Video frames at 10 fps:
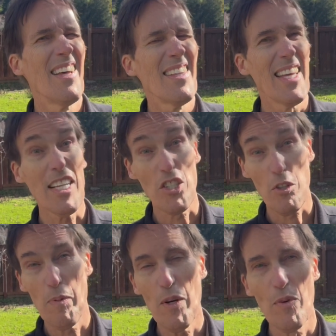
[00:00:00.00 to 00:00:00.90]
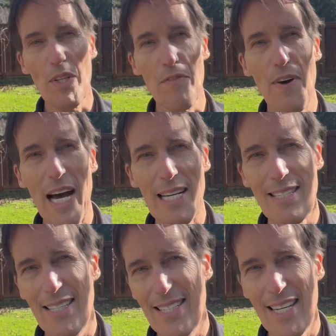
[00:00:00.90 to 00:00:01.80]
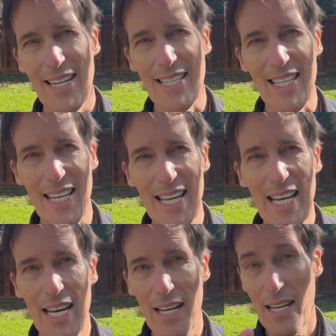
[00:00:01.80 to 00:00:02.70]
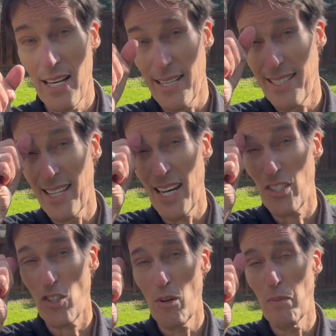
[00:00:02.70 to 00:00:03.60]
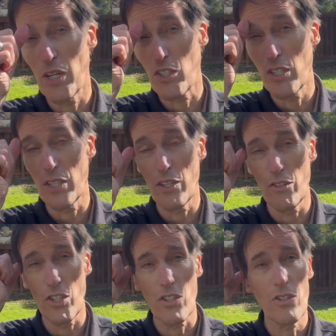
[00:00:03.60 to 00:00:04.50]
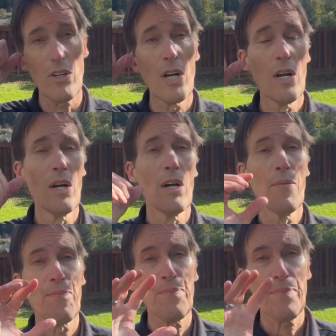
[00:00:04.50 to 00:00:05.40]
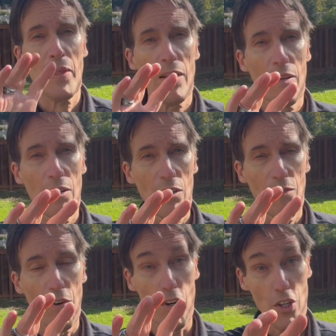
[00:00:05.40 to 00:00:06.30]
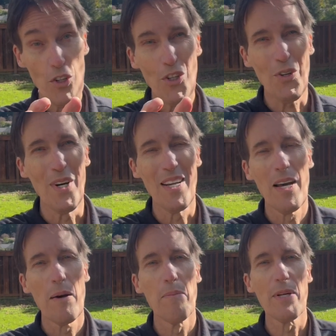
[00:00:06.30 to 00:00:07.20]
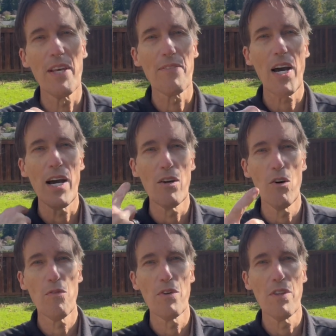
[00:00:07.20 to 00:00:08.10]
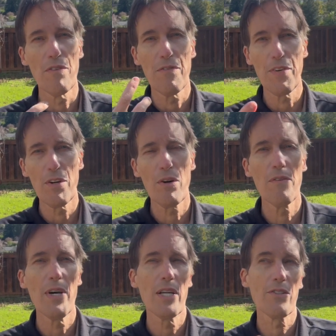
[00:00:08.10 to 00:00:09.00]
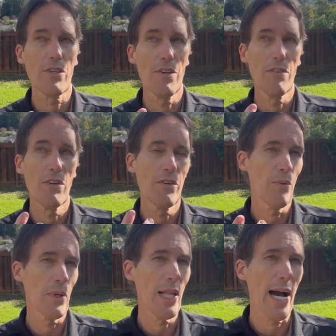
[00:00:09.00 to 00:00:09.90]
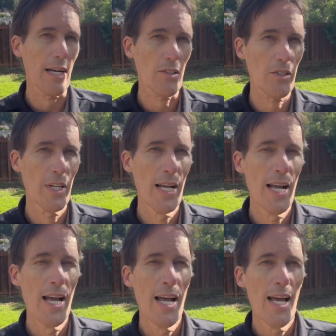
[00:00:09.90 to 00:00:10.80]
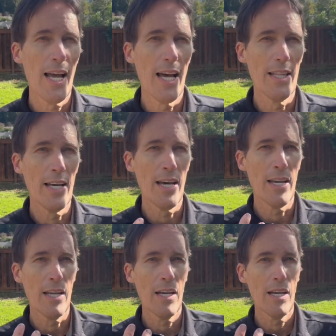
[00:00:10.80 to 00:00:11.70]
they can spin really fast and they tend not to get hit. It's not so much that they're just very used to it, but they've gotten over the fear of it, so they've learned to relax. And then